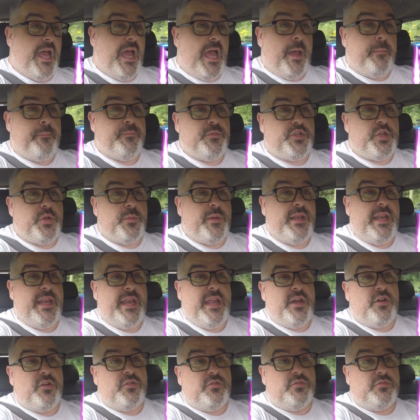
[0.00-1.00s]
I'm doing
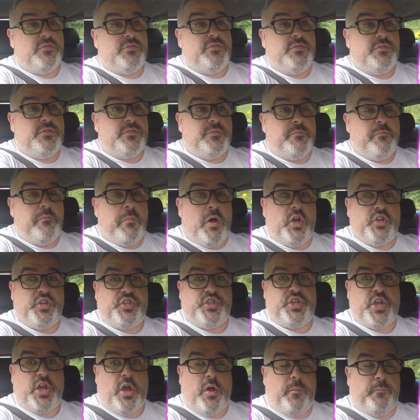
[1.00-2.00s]
little
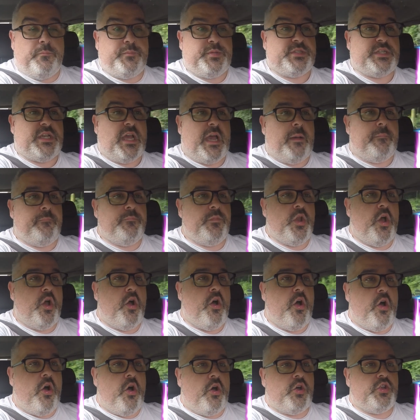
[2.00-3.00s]
mod jobs. I'm
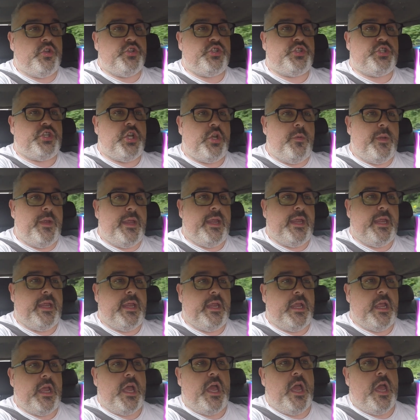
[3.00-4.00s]
not doing